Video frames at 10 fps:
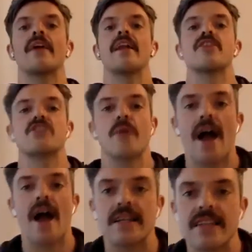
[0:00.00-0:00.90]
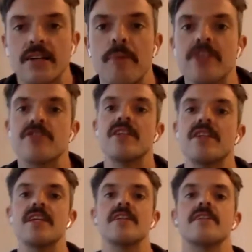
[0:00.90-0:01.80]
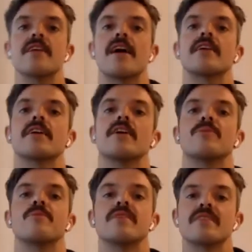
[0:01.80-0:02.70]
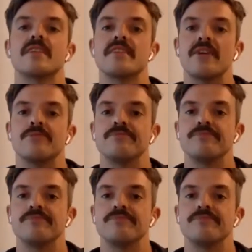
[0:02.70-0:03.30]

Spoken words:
And as you exhale, bend your knees and go. Sit down.